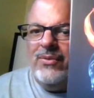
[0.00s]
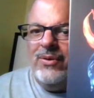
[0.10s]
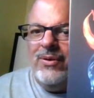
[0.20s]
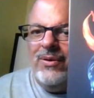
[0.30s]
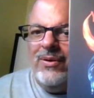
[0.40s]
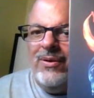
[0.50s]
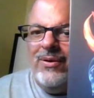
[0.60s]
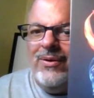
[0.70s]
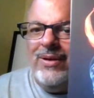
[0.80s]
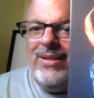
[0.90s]

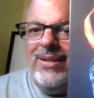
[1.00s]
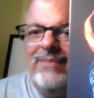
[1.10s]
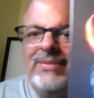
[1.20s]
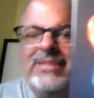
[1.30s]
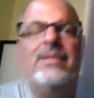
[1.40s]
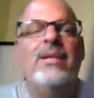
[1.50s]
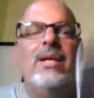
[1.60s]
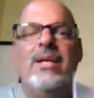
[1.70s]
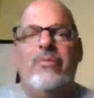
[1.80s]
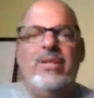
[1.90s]
Oh, I love it.
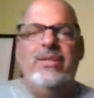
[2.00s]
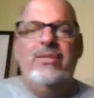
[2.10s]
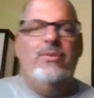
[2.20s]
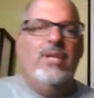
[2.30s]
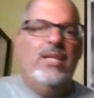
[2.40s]
I really do.